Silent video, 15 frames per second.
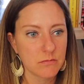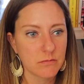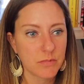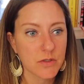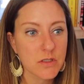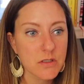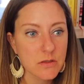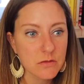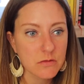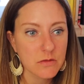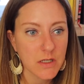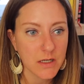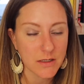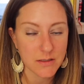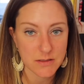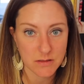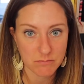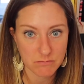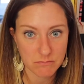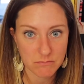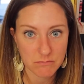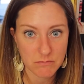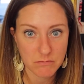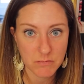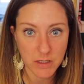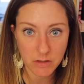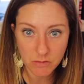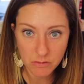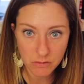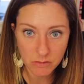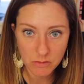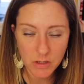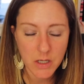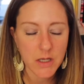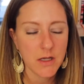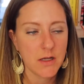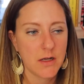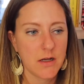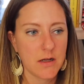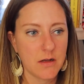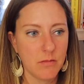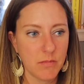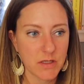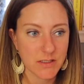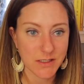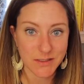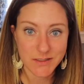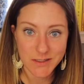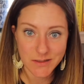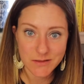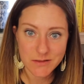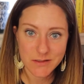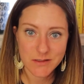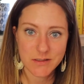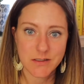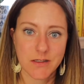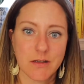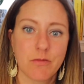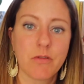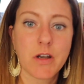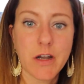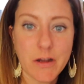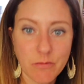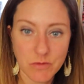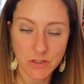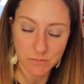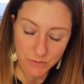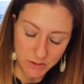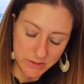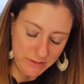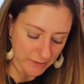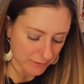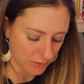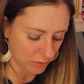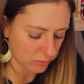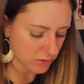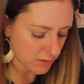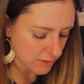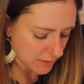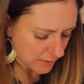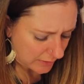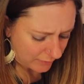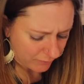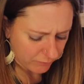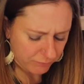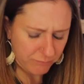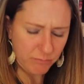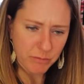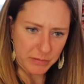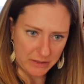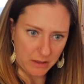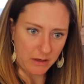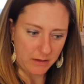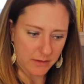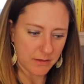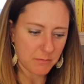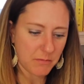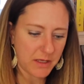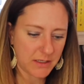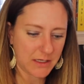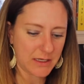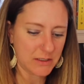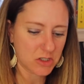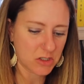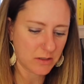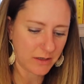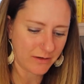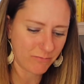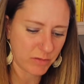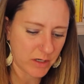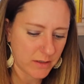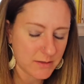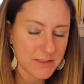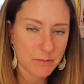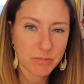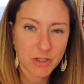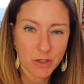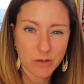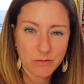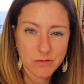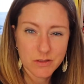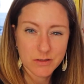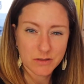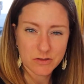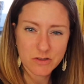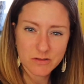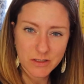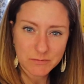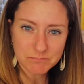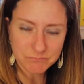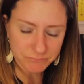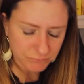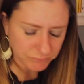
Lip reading: pursued getting some medical assistance when I was first diagnosed. And I've been on medication. I've been on Depakote and sertraline